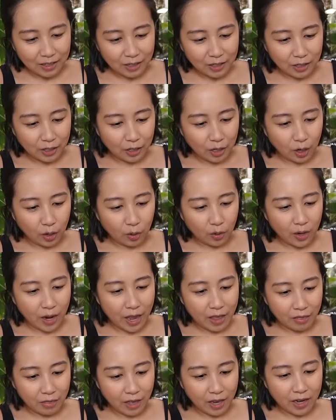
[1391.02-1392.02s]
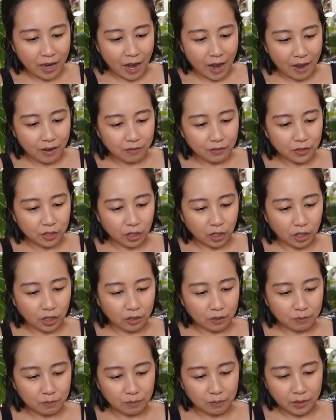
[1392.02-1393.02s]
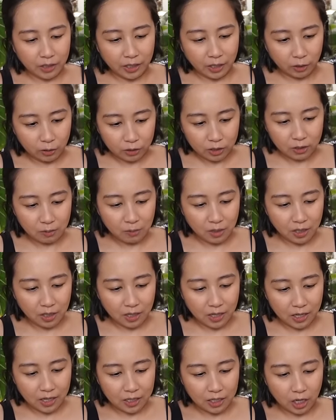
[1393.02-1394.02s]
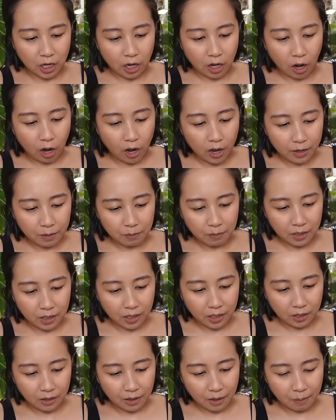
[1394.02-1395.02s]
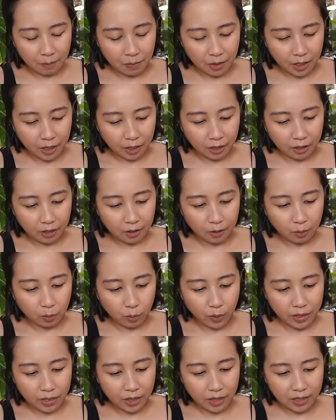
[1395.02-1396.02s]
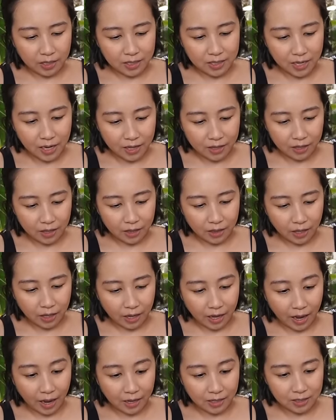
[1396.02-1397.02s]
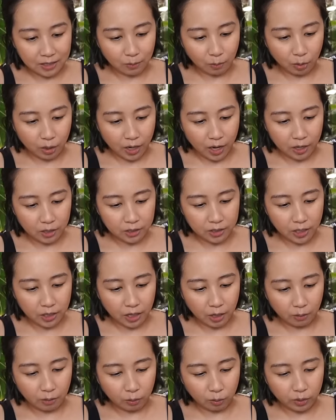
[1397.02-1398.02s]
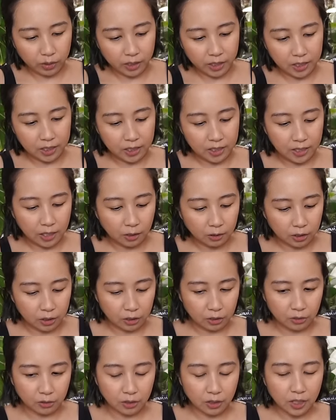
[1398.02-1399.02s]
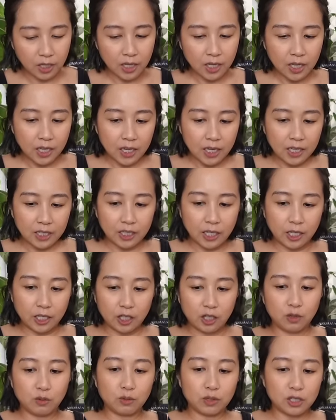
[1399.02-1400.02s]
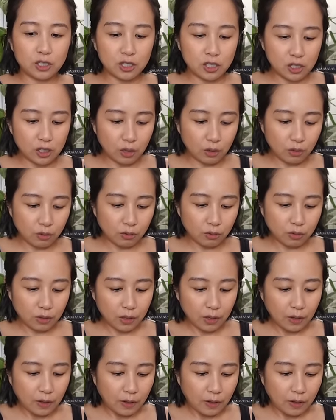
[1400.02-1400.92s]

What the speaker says: you know? And then after, guilt me into not meeting them there when they said that they had someone else that they were willing to sell to. Like, you were so